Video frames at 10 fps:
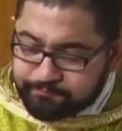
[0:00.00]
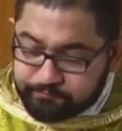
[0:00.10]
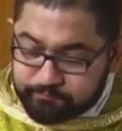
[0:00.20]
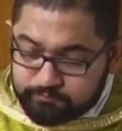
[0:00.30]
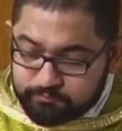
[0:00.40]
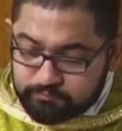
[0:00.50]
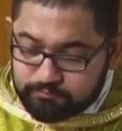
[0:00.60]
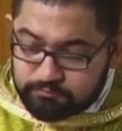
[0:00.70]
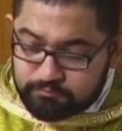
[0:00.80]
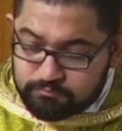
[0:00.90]

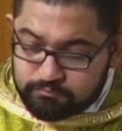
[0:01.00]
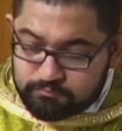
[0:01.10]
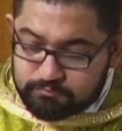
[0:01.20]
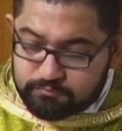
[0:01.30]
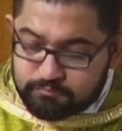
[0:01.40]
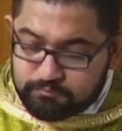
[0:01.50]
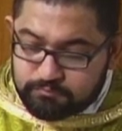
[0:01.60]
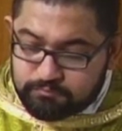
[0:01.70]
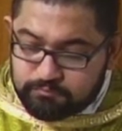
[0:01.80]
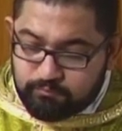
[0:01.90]

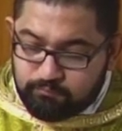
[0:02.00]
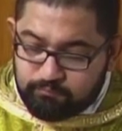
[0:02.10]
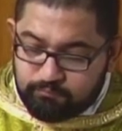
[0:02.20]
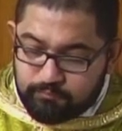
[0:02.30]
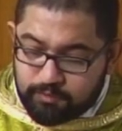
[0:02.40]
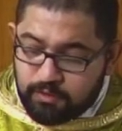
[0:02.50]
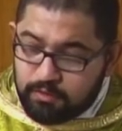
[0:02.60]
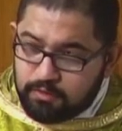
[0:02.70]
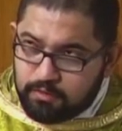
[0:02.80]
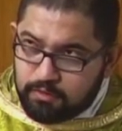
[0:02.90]
Nobody speaks.